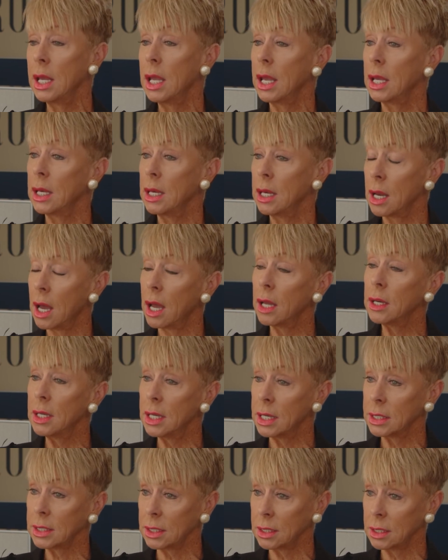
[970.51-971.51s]
not
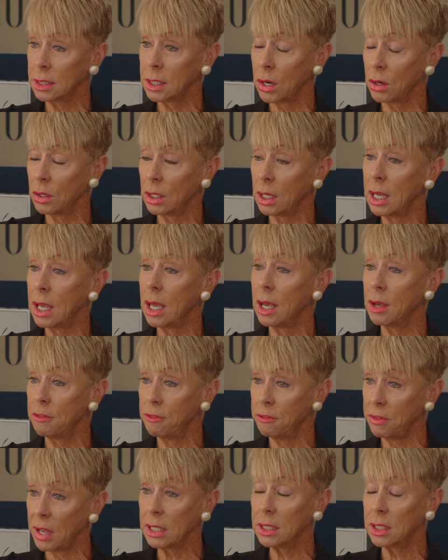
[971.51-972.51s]
necessarily
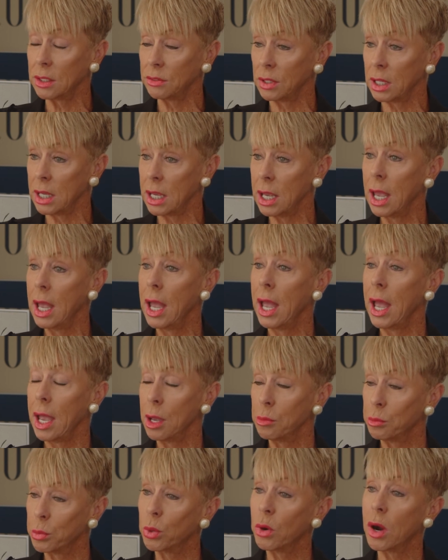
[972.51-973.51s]
effectively
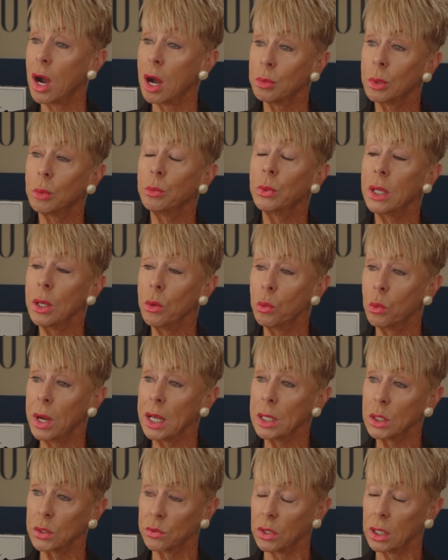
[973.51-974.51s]
and probably
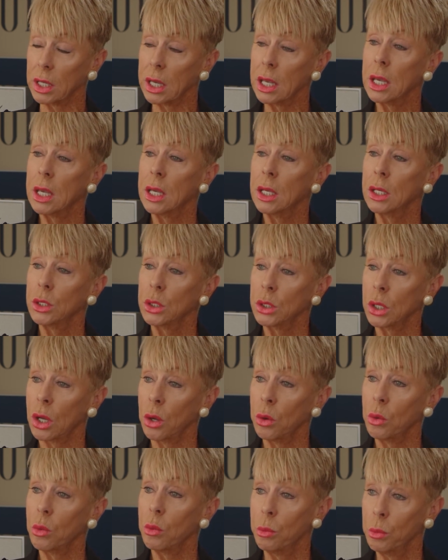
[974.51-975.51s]
wastefully.
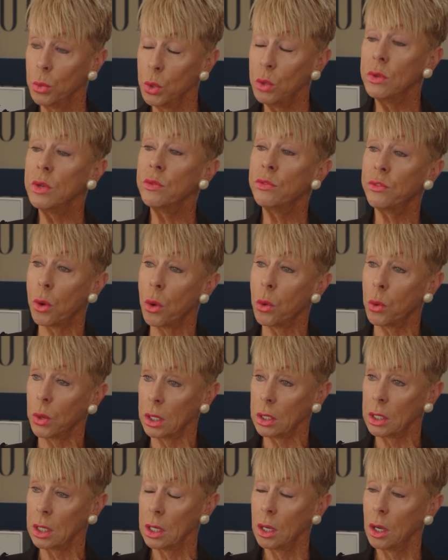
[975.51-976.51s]
So moving
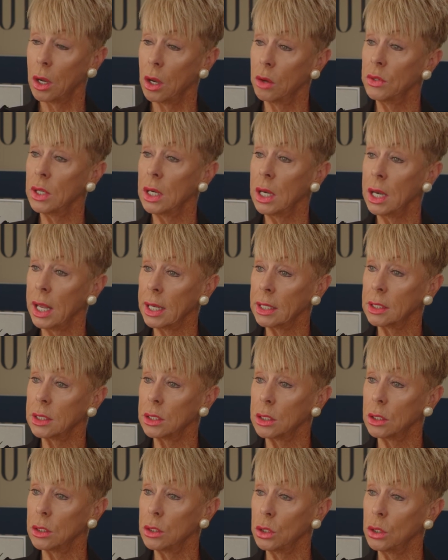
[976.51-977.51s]
forward over the
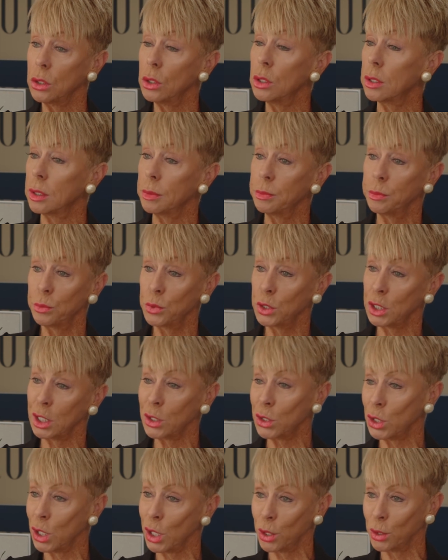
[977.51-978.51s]
next 2 to
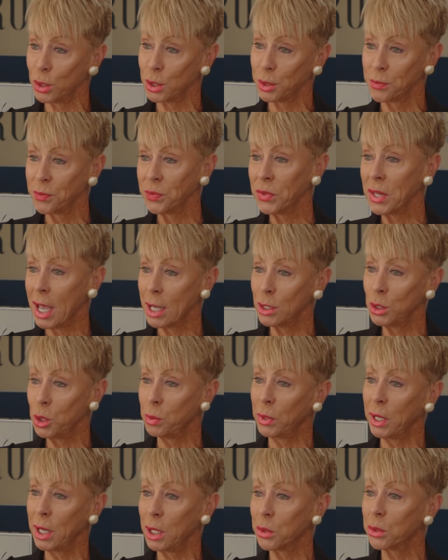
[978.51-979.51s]
6 years, I do
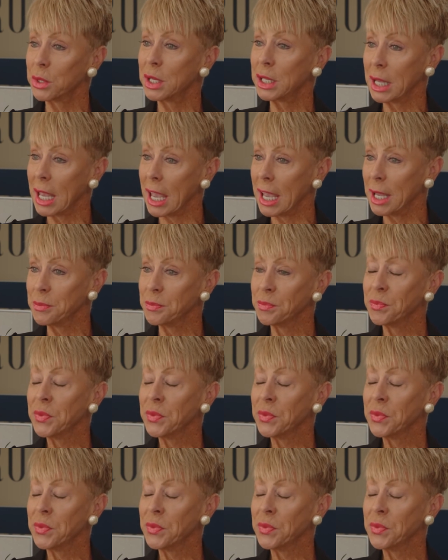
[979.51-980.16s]
plan to run again.